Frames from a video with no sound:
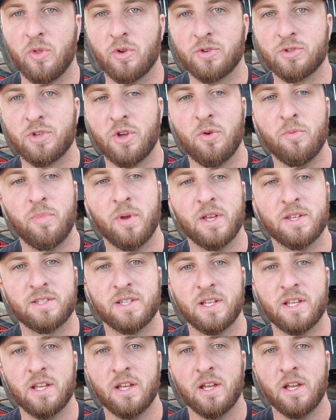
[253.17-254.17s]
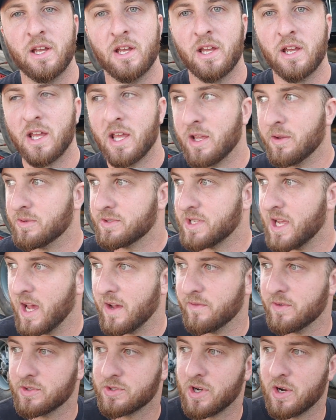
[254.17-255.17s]
They're so busy, he was
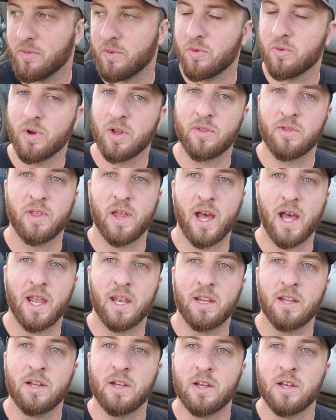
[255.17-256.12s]
having trouble with that.